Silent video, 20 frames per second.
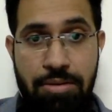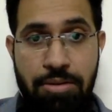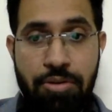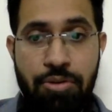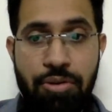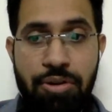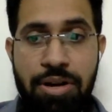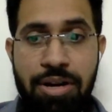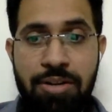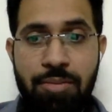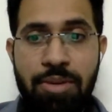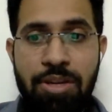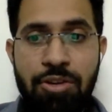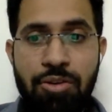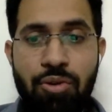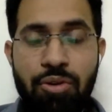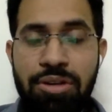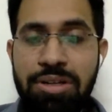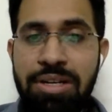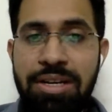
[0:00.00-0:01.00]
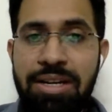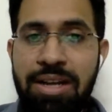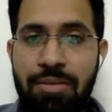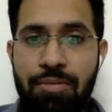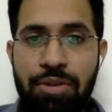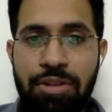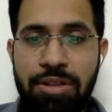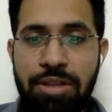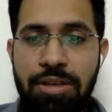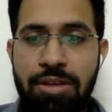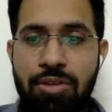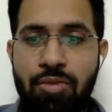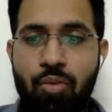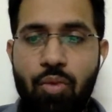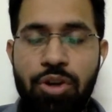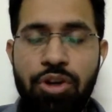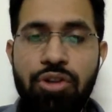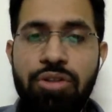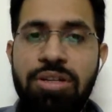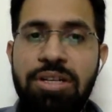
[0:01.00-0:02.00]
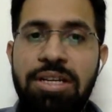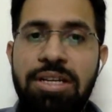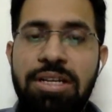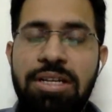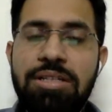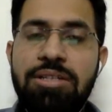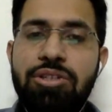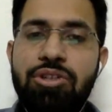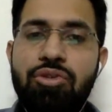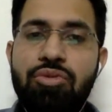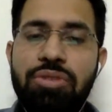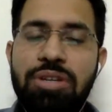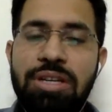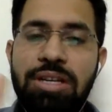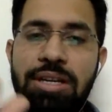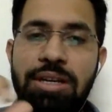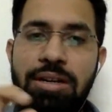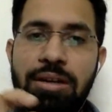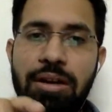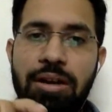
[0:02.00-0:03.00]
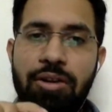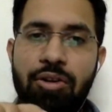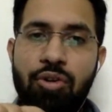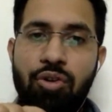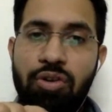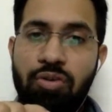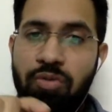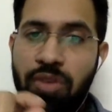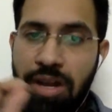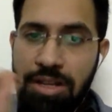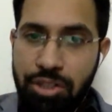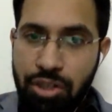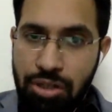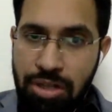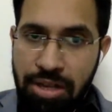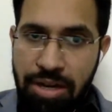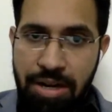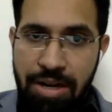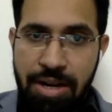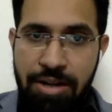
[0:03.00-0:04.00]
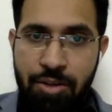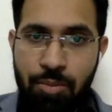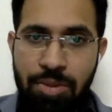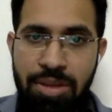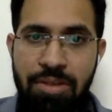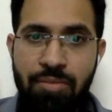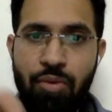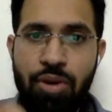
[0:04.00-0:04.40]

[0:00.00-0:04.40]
Neuroanatomy, you don't need everything. What you need is you need good vascular anatomy.